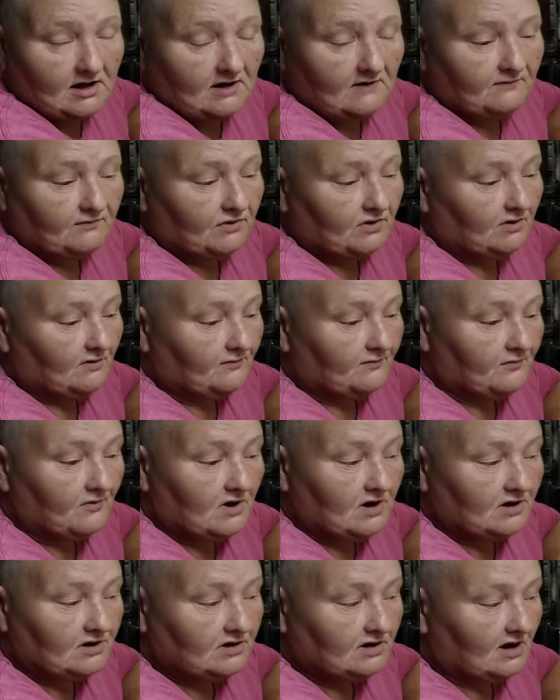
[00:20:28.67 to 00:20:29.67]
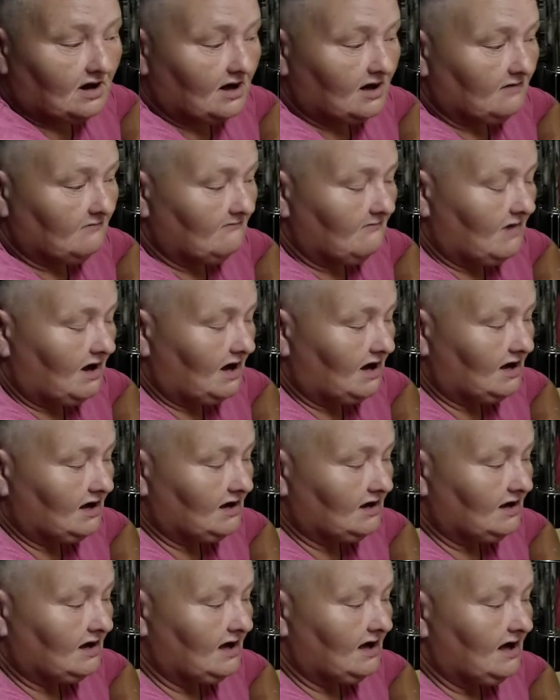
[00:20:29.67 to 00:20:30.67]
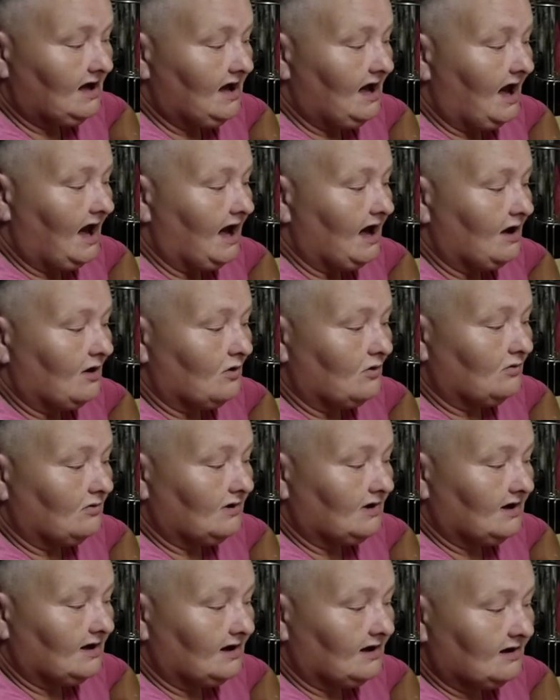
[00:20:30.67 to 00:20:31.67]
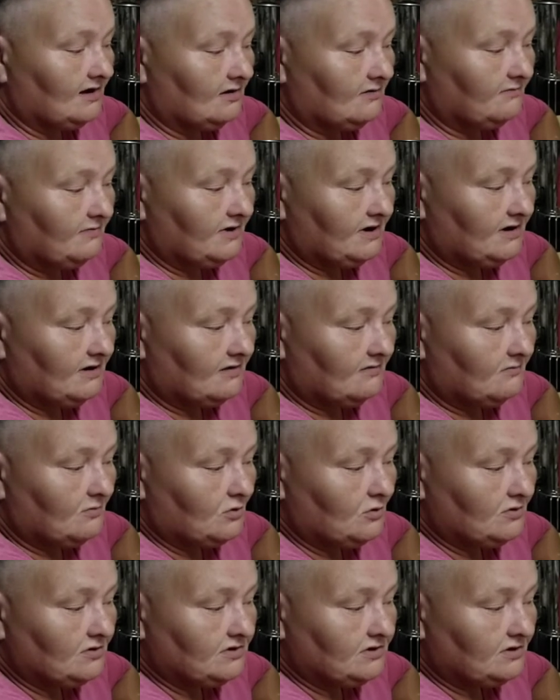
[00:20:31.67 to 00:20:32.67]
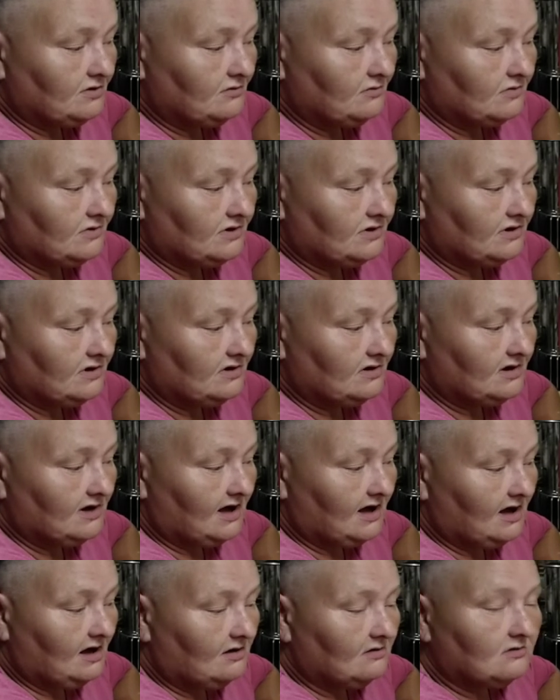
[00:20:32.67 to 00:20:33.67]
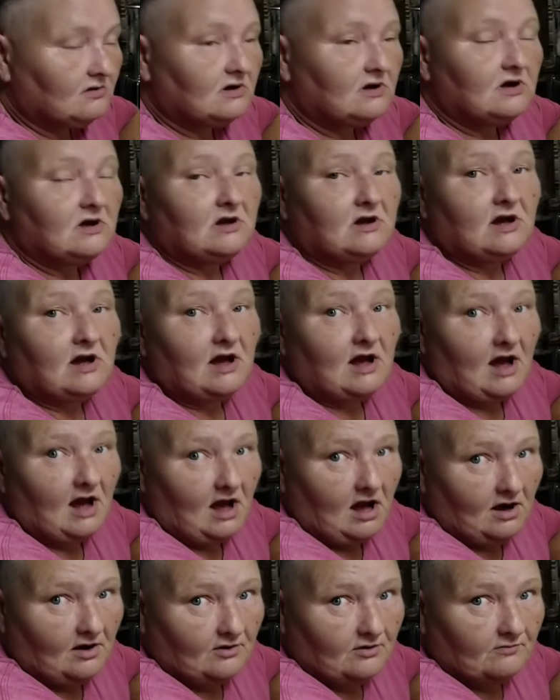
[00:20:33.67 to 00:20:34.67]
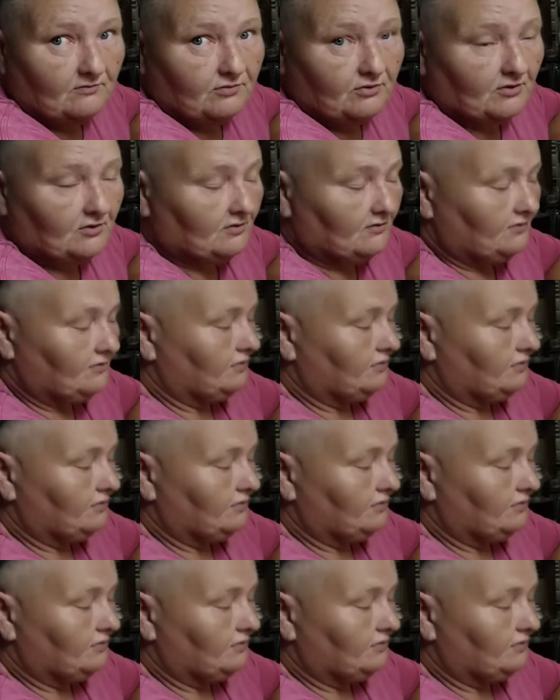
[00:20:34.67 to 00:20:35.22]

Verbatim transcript: If they're fresh like mine and only a little bit of the moisture was took out, 100 proof.